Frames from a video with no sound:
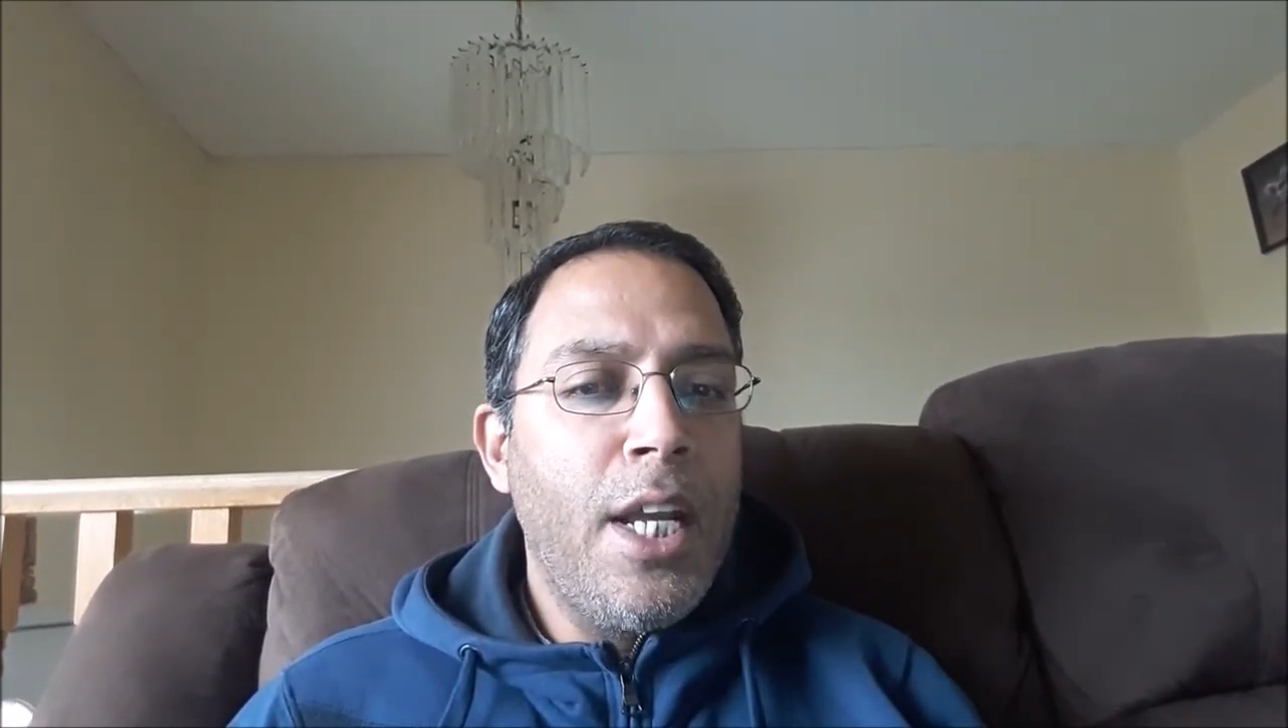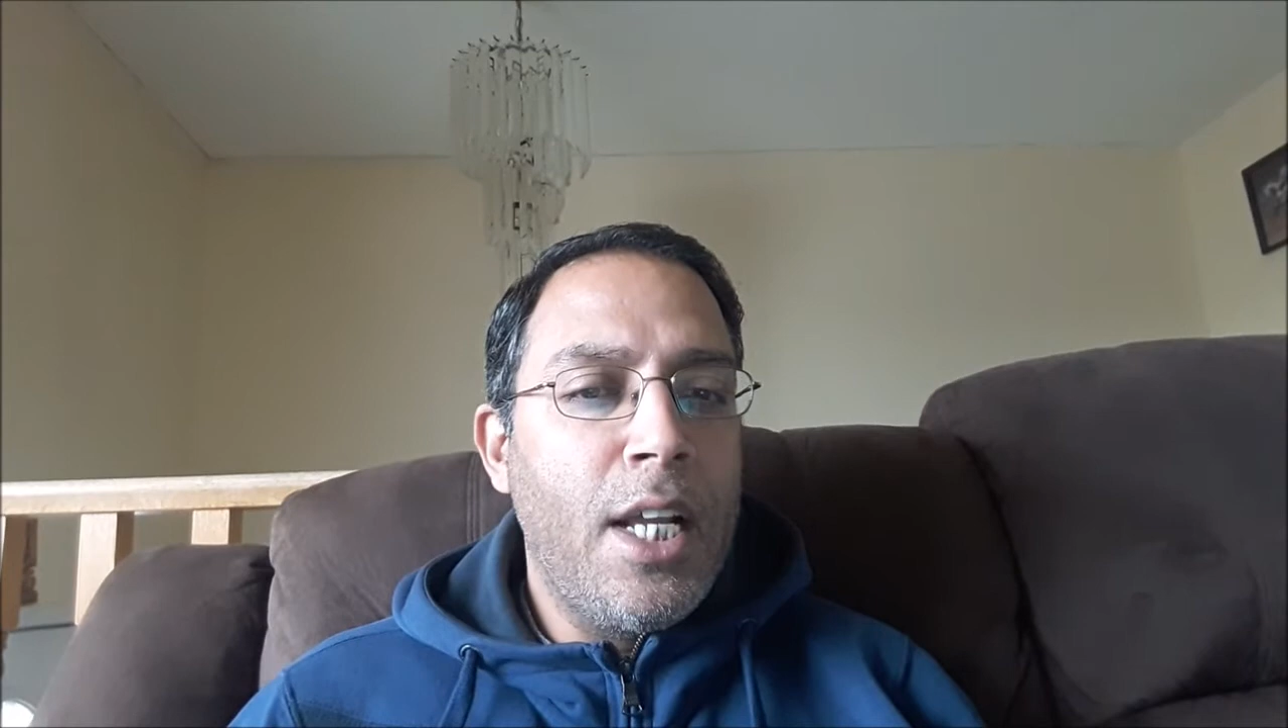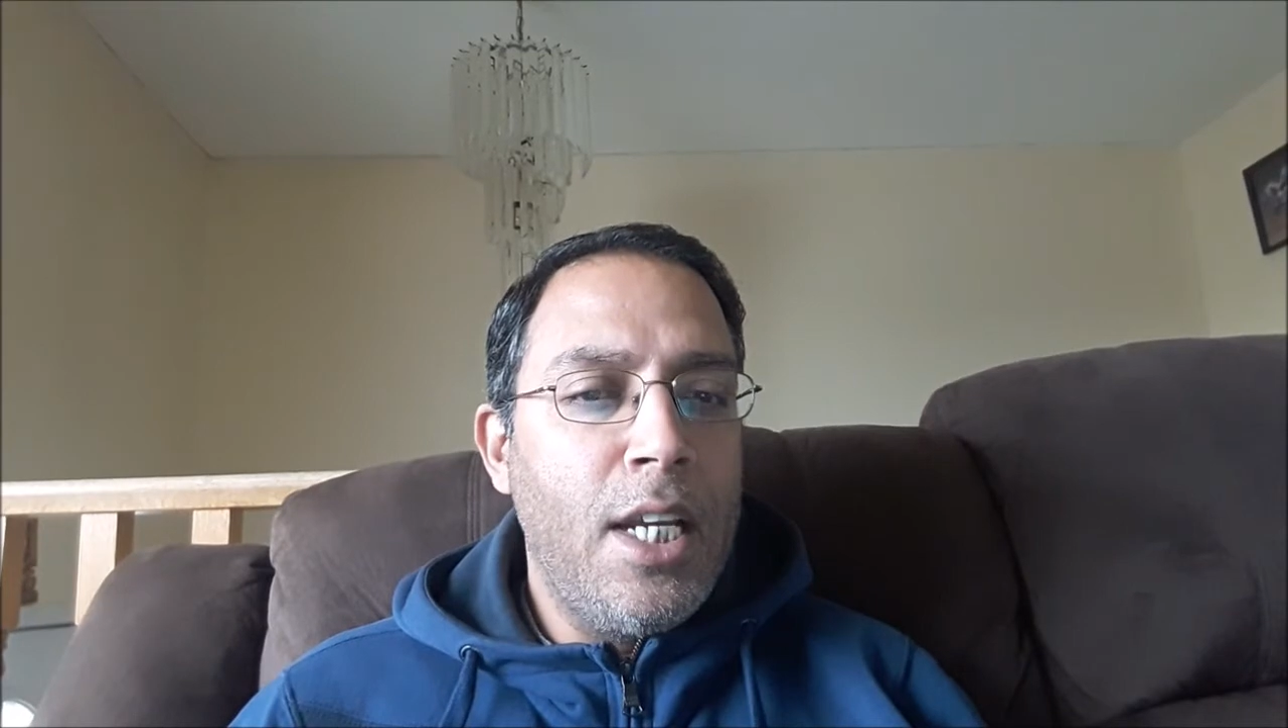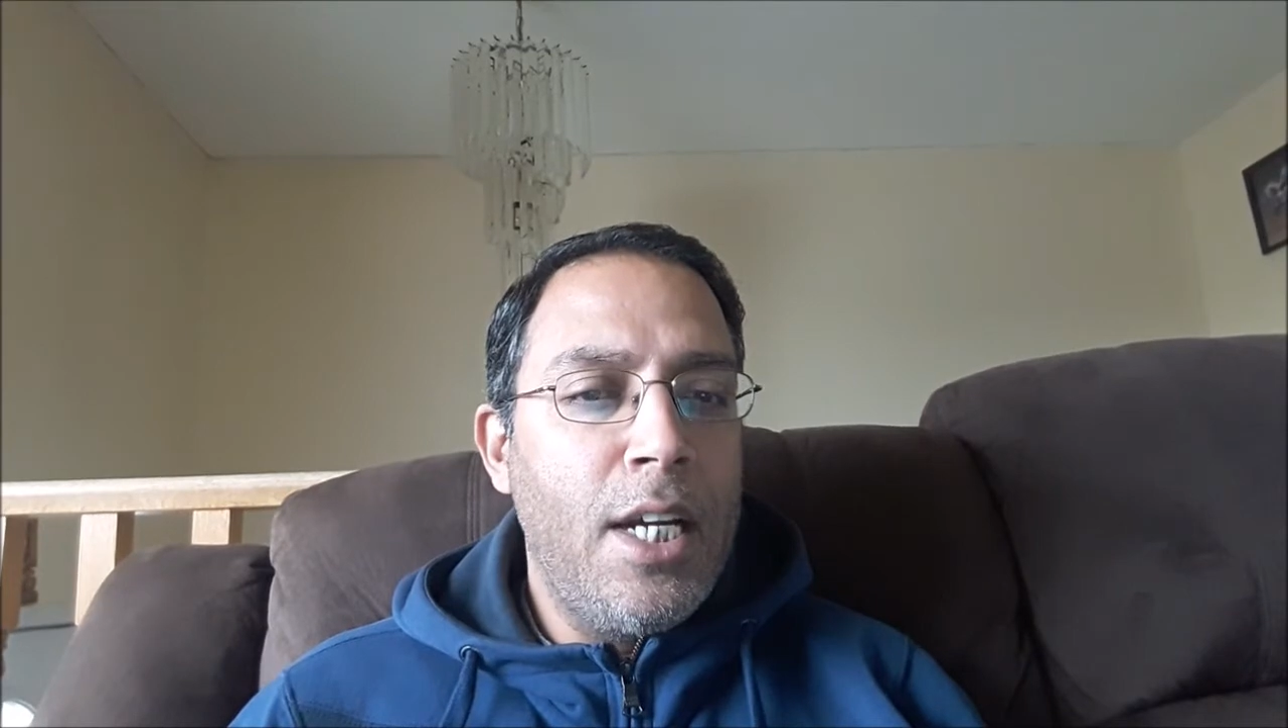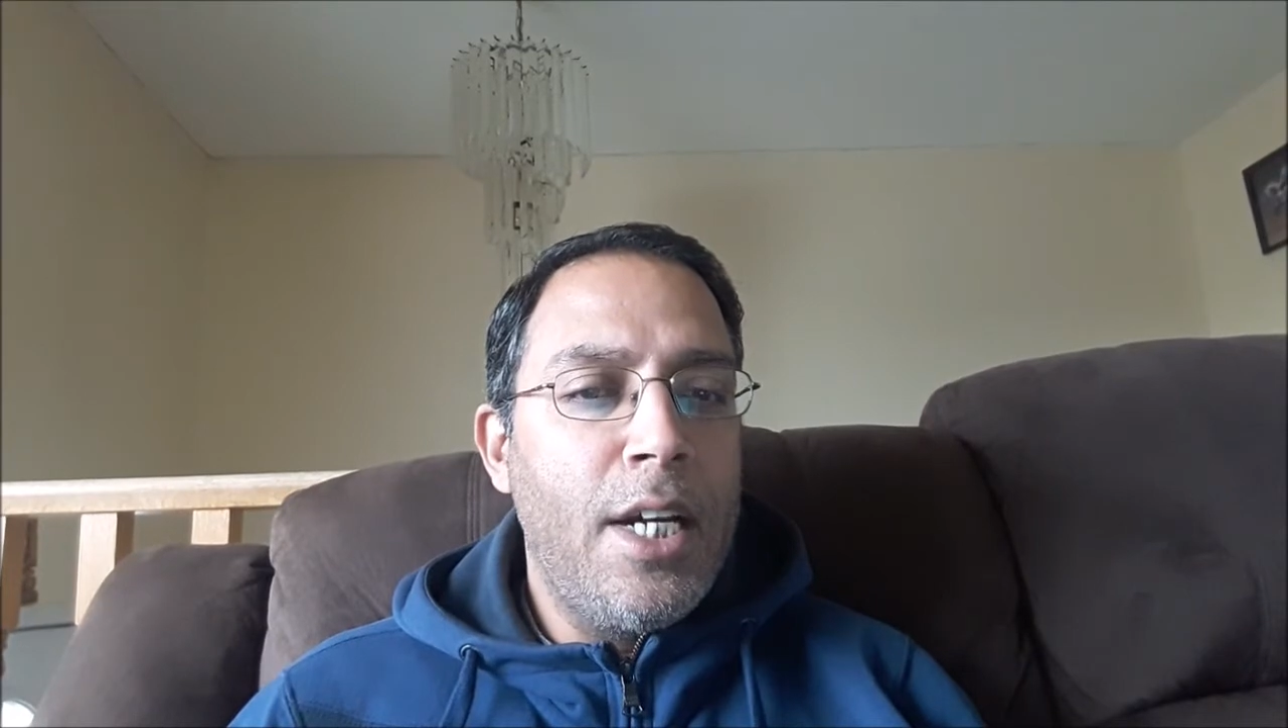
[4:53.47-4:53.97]

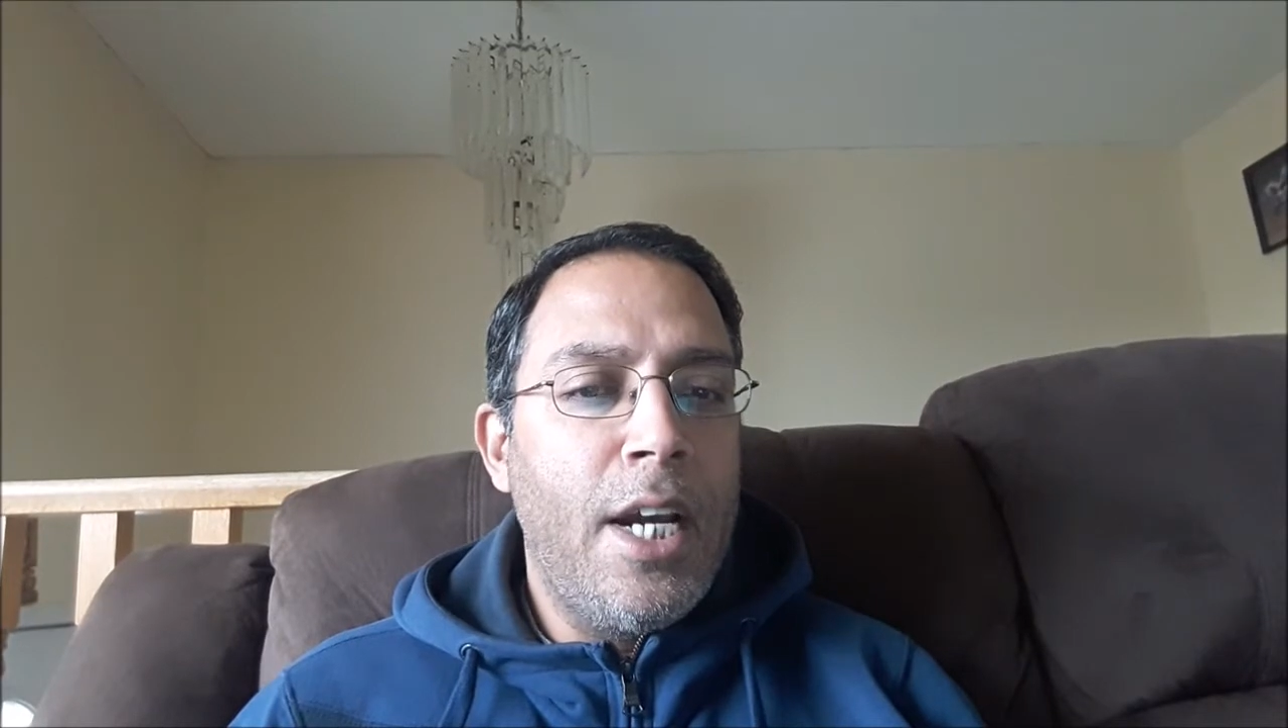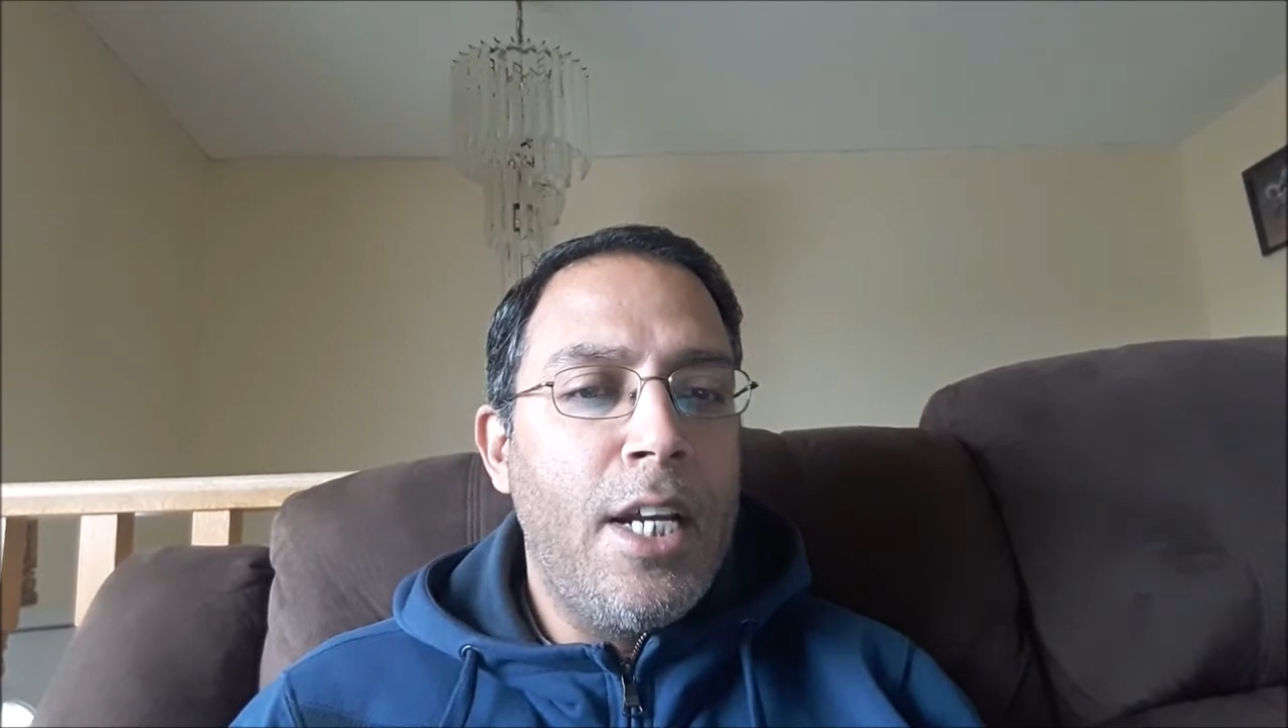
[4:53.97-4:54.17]
declared